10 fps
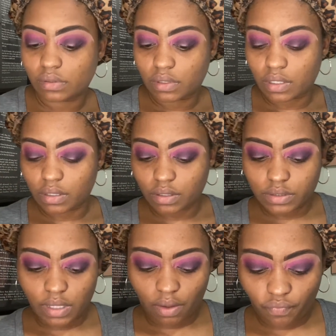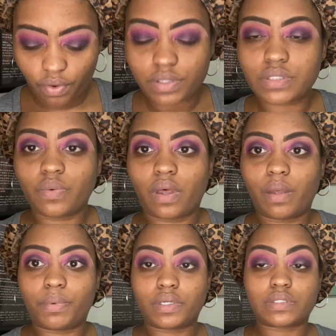It looks like frosty
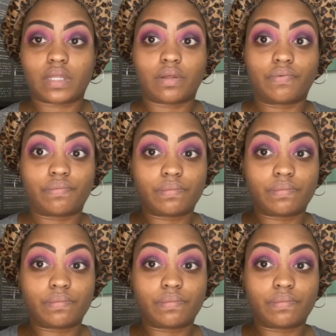white, but it's like a